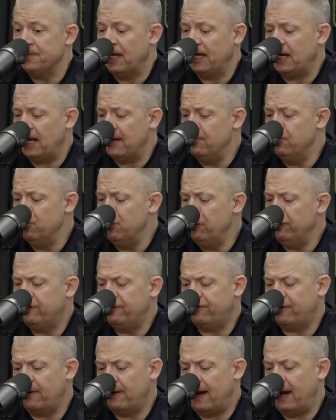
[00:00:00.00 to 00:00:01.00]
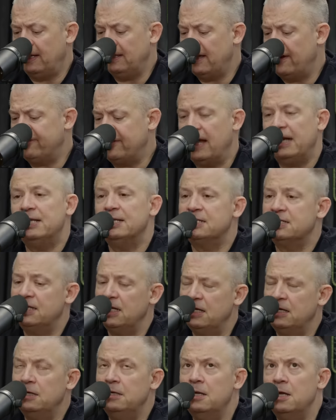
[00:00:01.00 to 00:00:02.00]
And I moved. Fr- I left
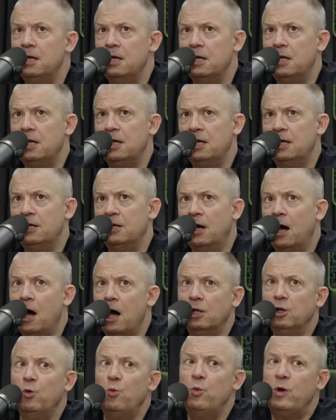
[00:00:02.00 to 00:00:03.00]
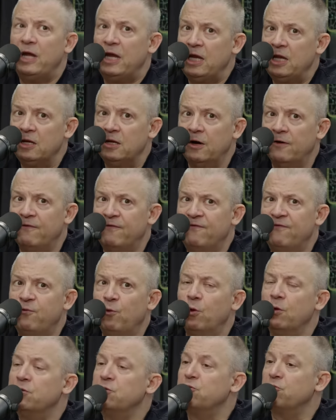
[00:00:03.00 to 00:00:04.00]
Edison in Halloween of
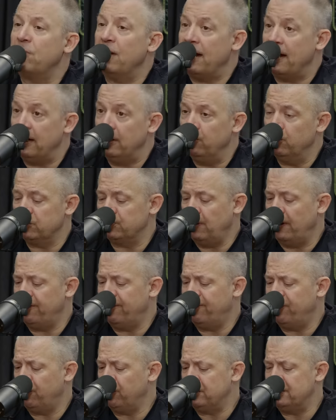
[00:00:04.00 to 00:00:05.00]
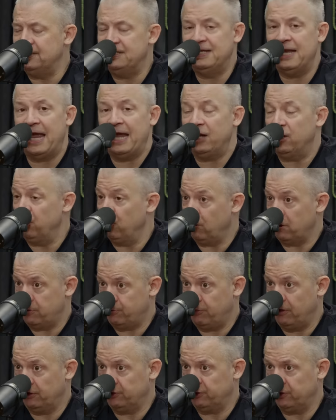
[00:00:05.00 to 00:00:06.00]
fourth grade was my first day in North
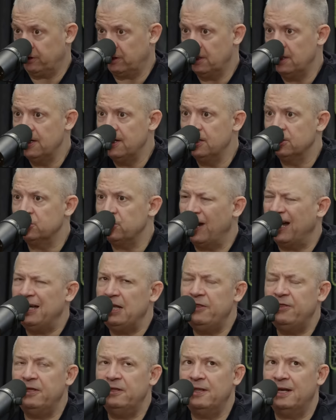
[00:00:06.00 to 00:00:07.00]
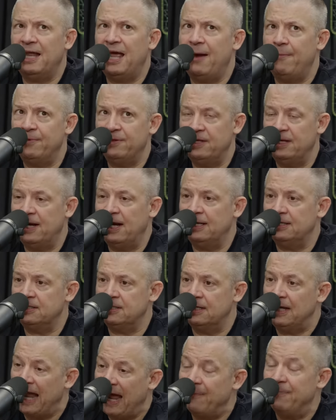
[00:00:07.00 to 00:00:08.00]
Brunswick. So anything that happened in
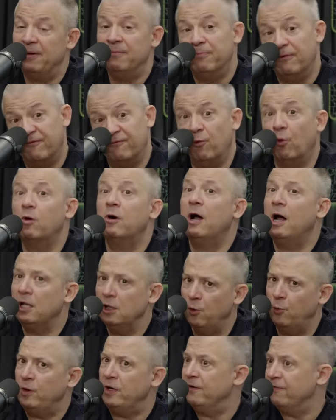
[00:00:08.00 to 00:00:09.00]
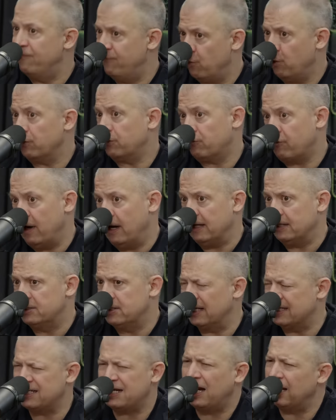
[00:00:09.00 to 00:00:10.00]
Edison happened before Halloween of fourth grade.
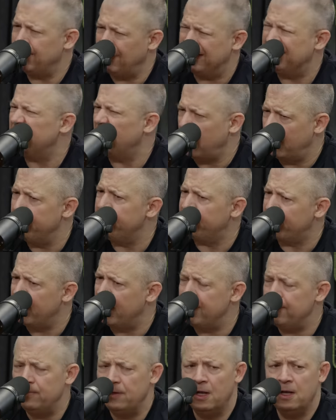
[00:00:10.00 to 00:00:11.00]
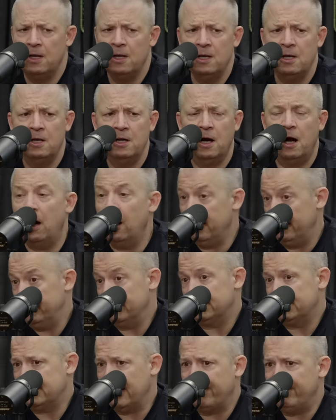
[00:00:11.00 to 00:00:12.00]
So that's kind of my time frame uh, in
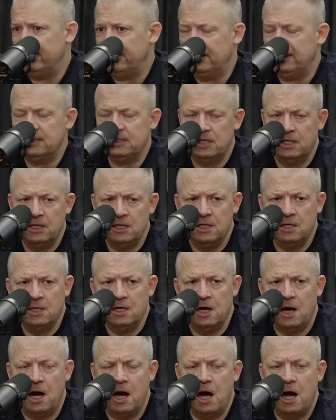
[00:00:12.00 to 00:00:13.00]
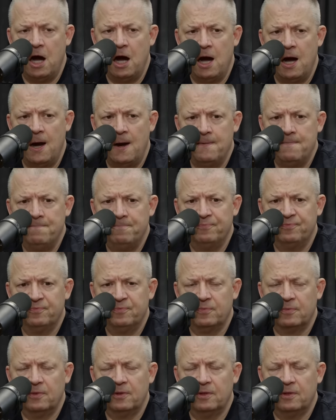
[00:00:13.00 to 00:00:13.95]
the 70s. Um,